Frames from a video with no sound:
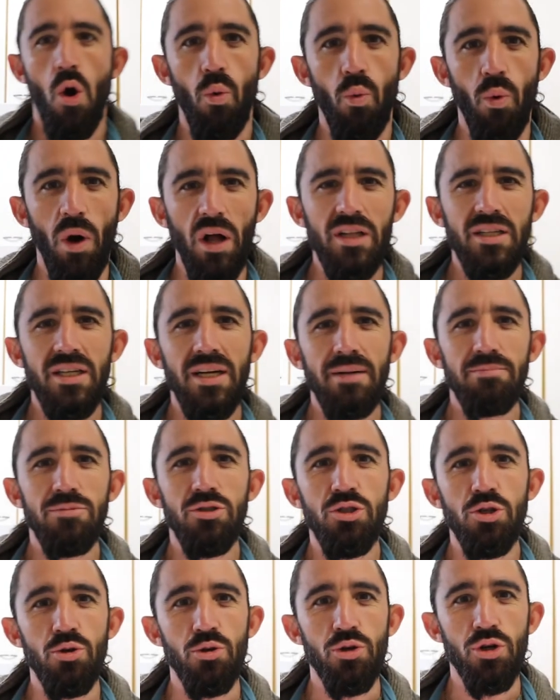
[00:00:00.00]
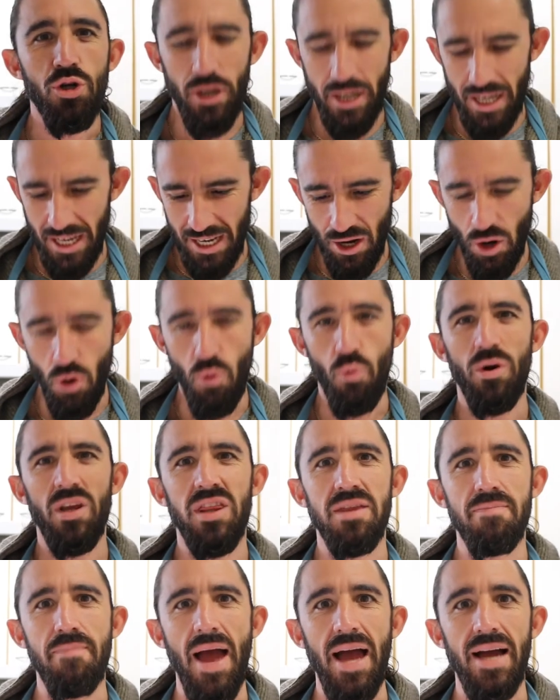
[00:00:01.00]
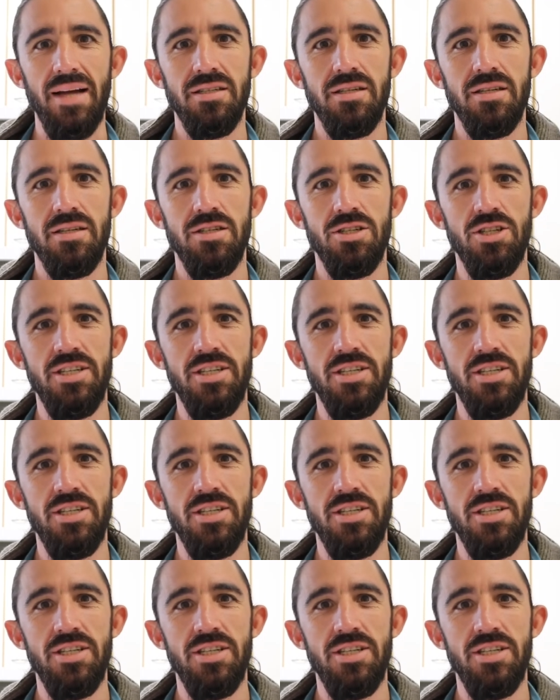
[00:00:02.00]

Welcome to Cooking with Matt.